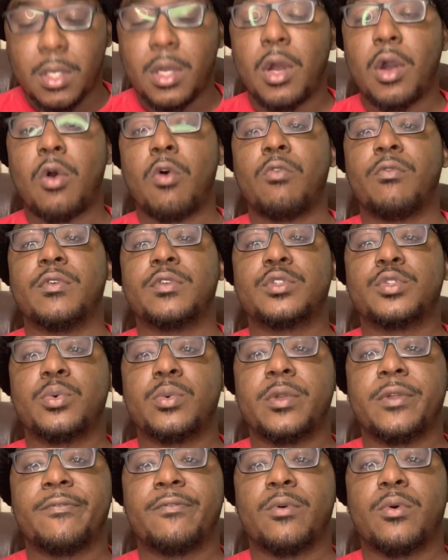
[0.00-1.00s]
over
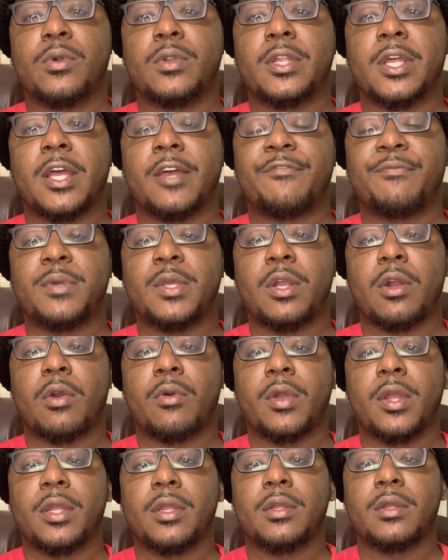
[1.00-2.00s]
24 and a half
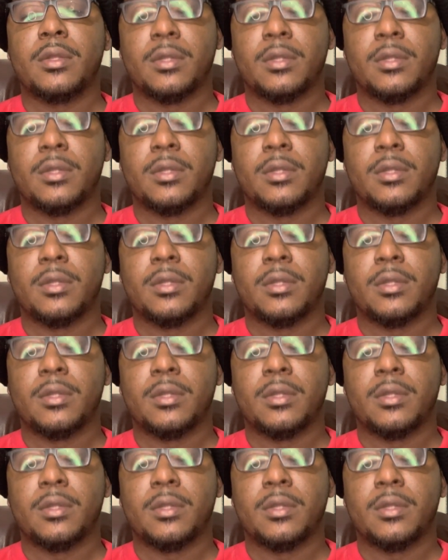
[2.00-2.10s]
PRA,